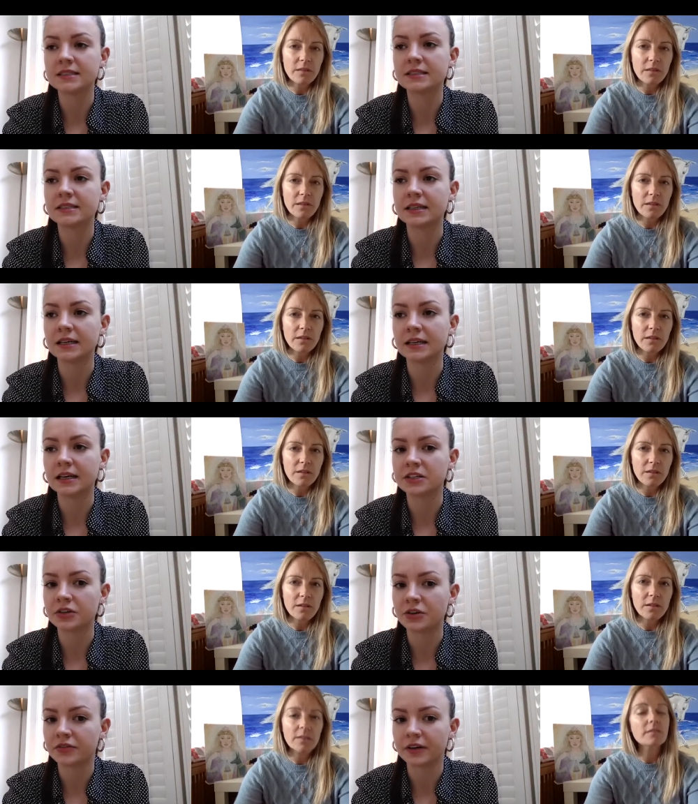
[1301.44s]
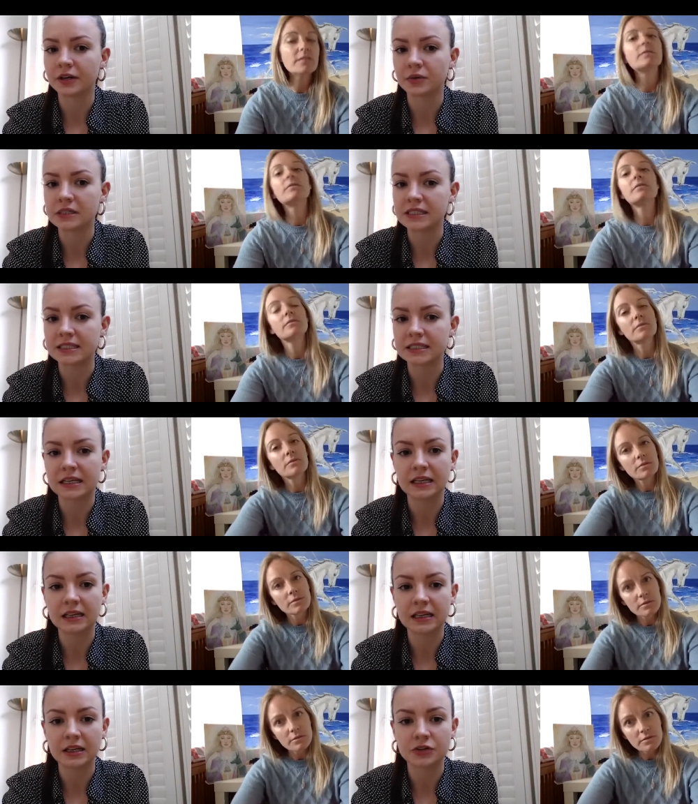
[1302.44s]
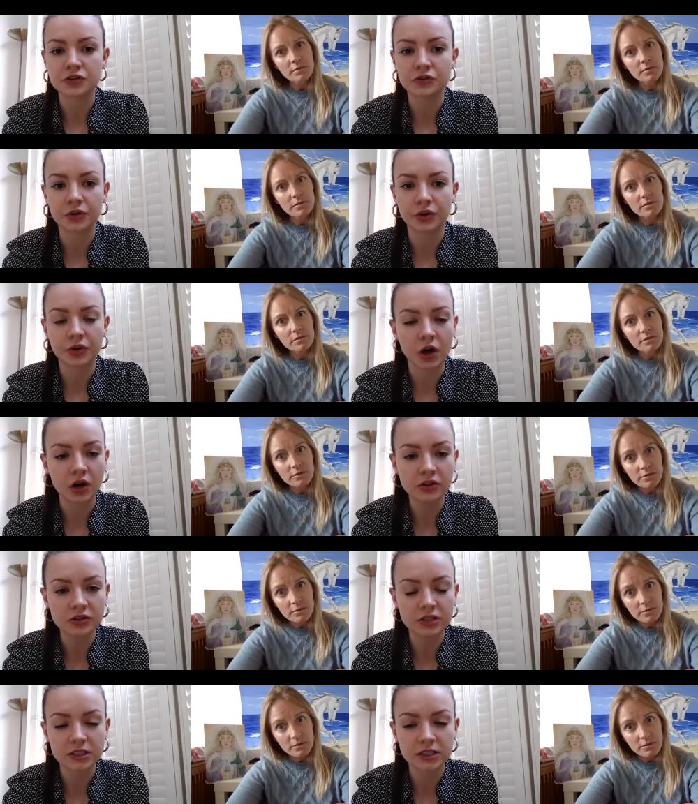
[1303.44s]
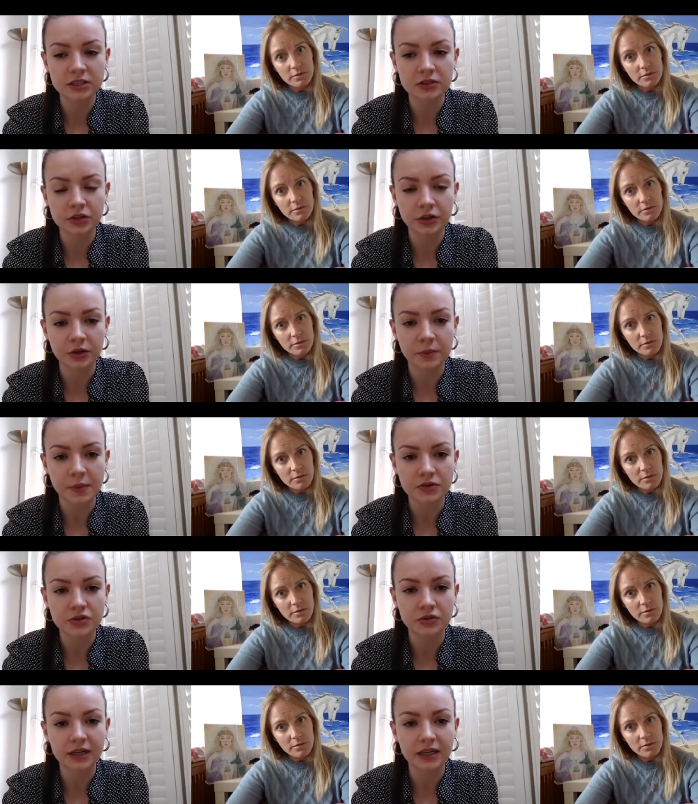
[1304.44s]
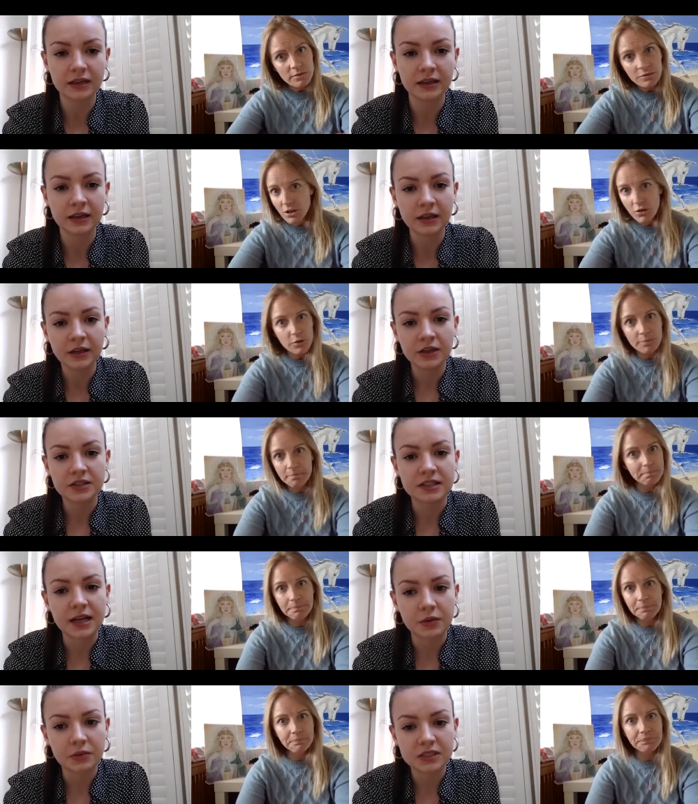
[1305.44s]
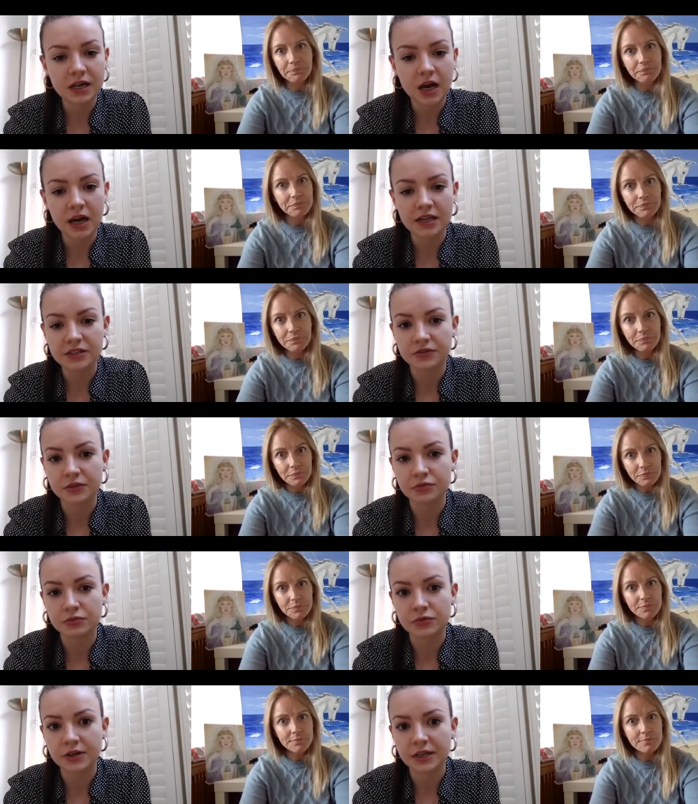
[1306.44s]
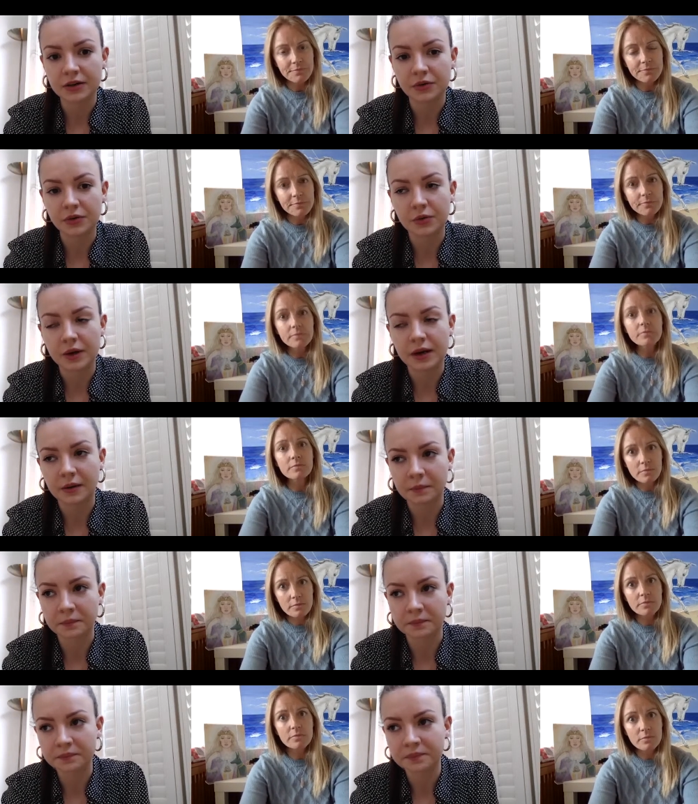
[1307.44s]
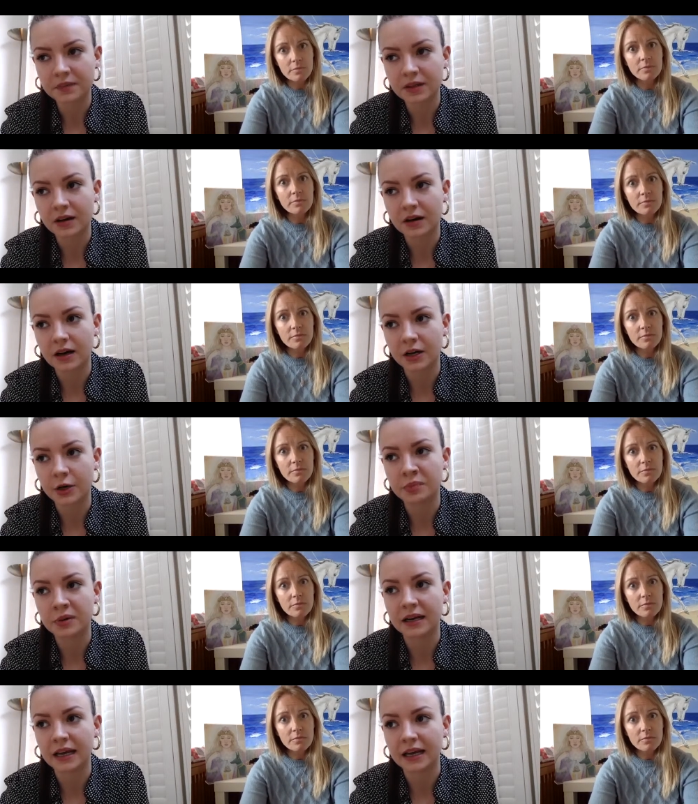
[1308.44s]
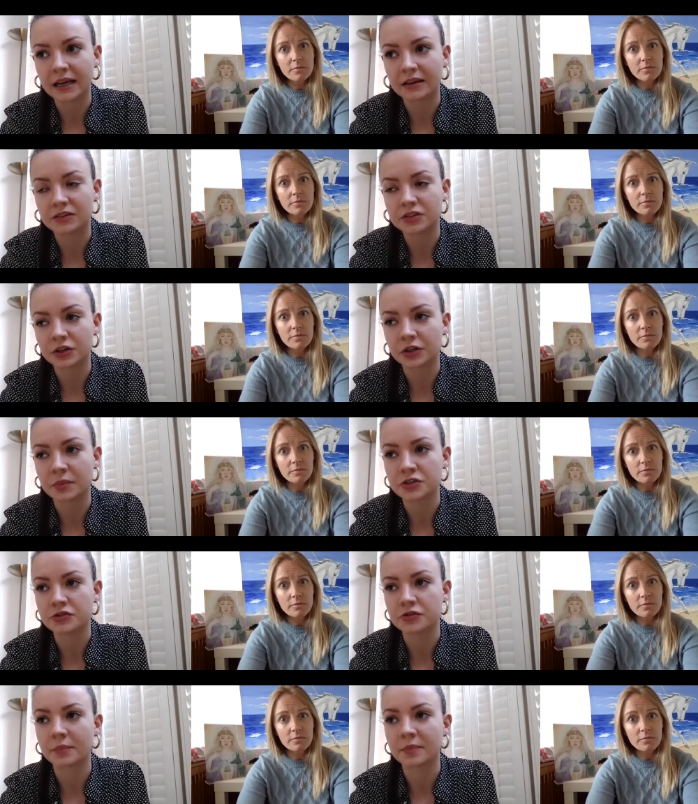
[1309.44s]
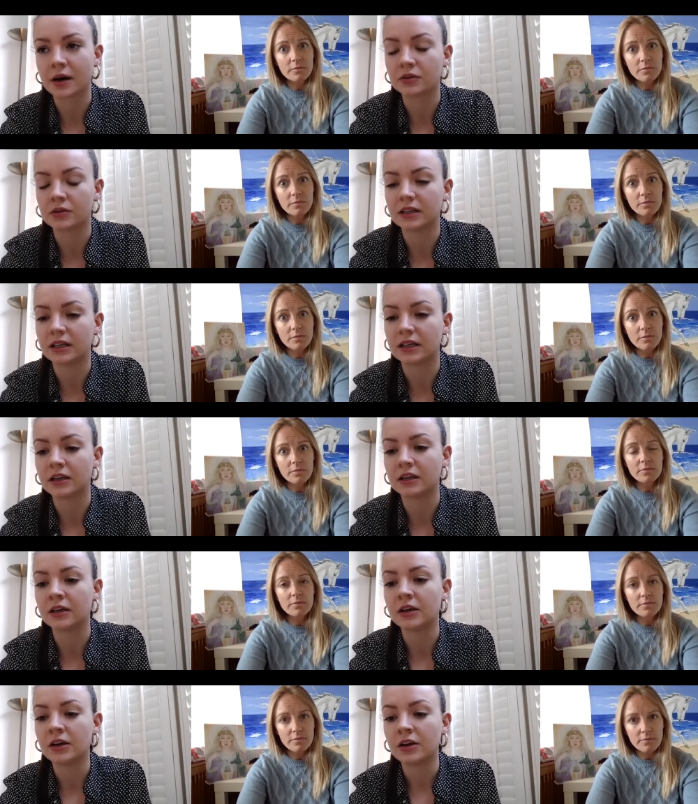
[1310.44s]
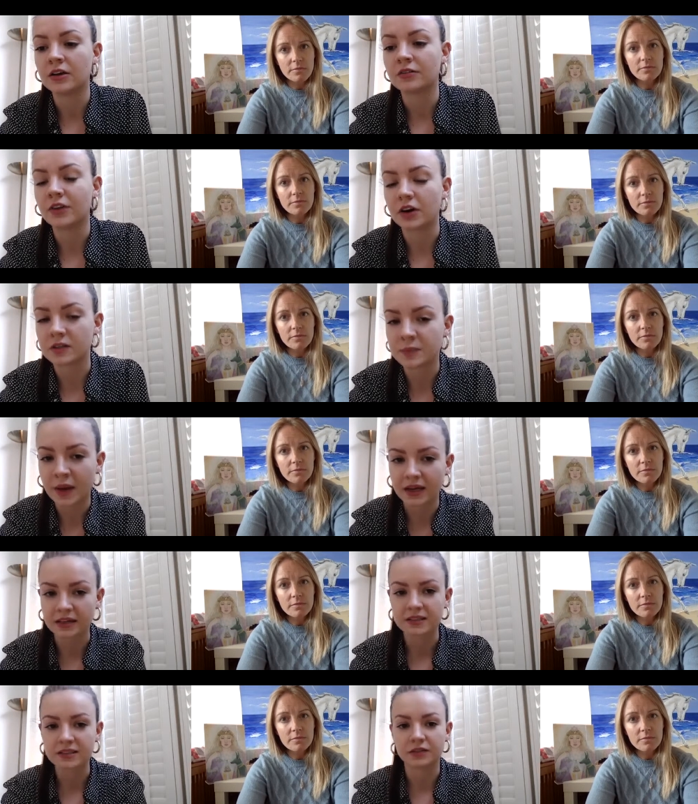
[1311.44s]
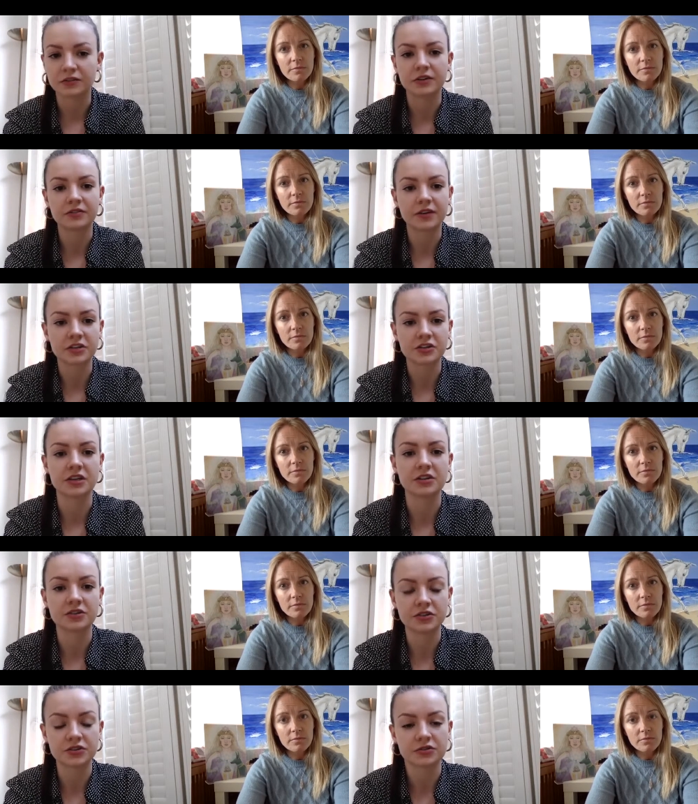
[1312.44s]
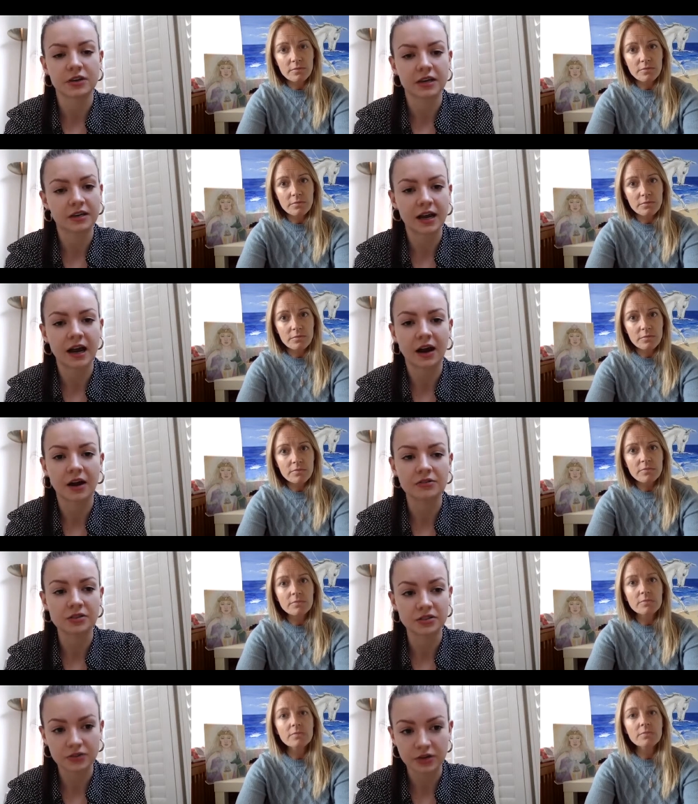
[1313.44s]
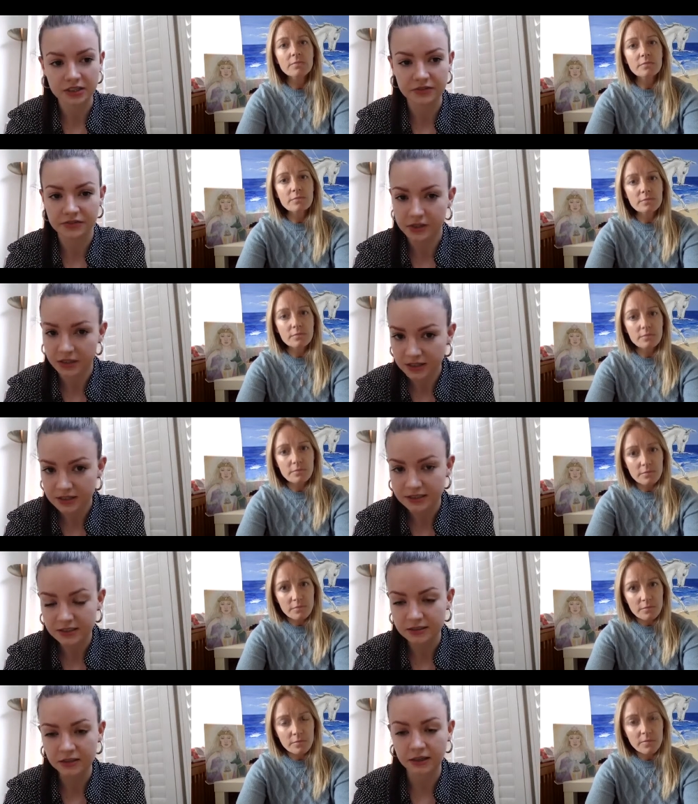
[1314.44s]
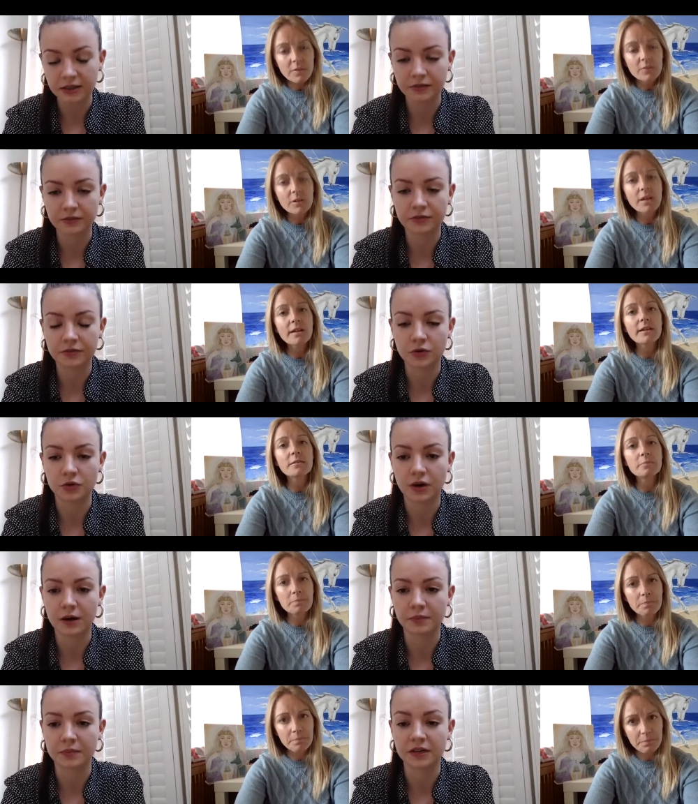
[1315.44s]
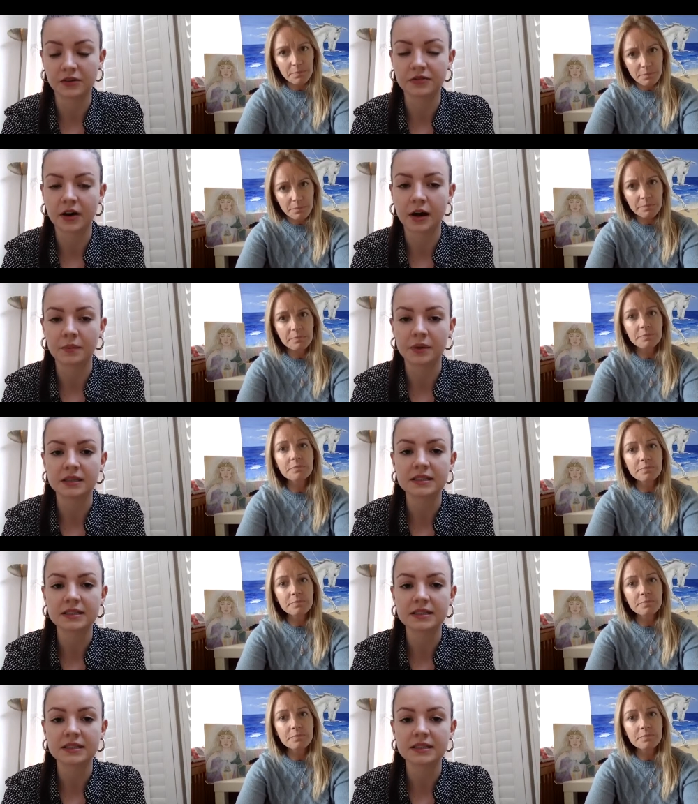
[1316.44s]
Speaker 1: the, I don't know if anyone's seen the True Cost documentary. Mm-hmm. So that was kind of a real um, eye opening documentary about the fast pace of the fashion industry and how destructive it is and for um, the environment.